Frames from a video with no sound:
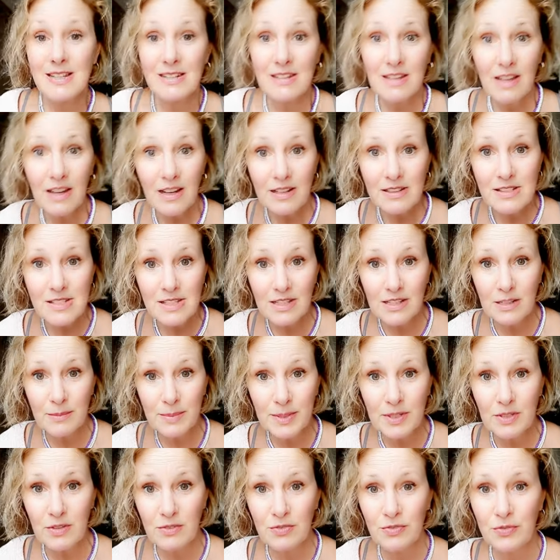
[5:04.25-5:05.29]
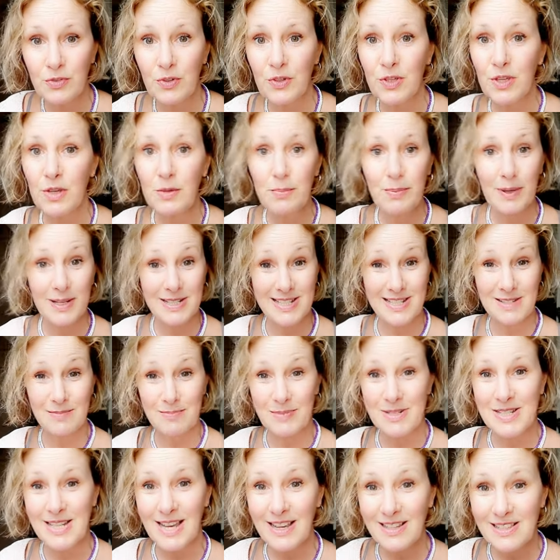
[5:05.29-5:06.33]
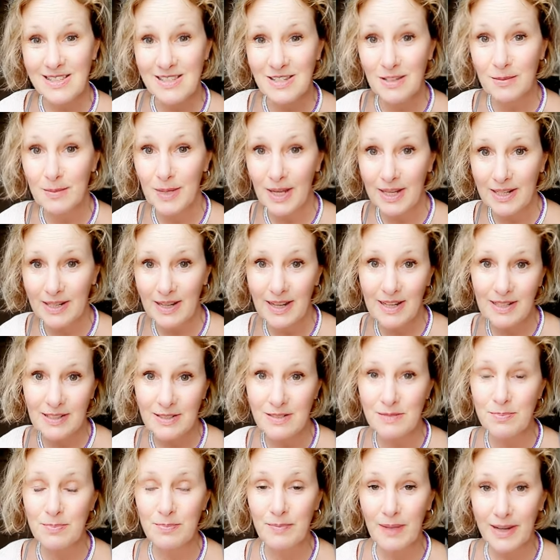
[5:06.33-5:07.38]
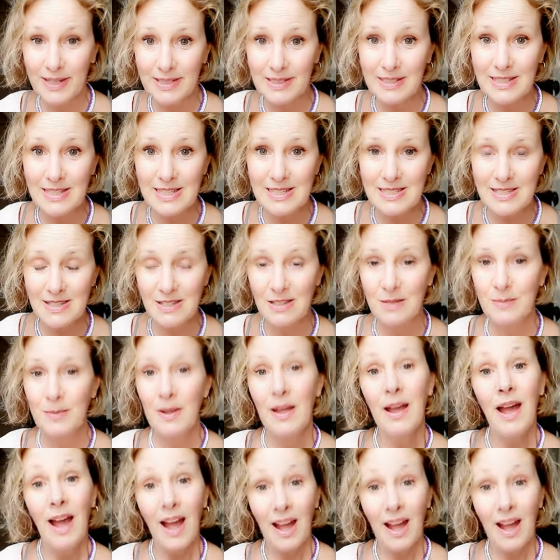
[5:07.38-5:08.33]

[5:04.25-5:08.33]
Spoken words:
and nuts are going to be good for you, potassium and magnesium,